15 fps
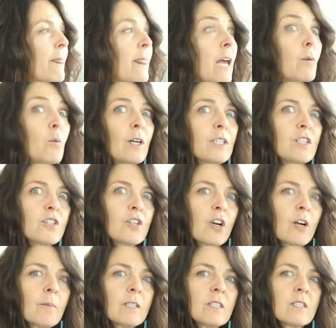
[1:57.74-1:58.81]
And what
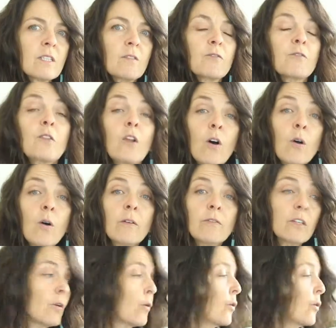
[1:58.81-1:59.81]
determines the flow of an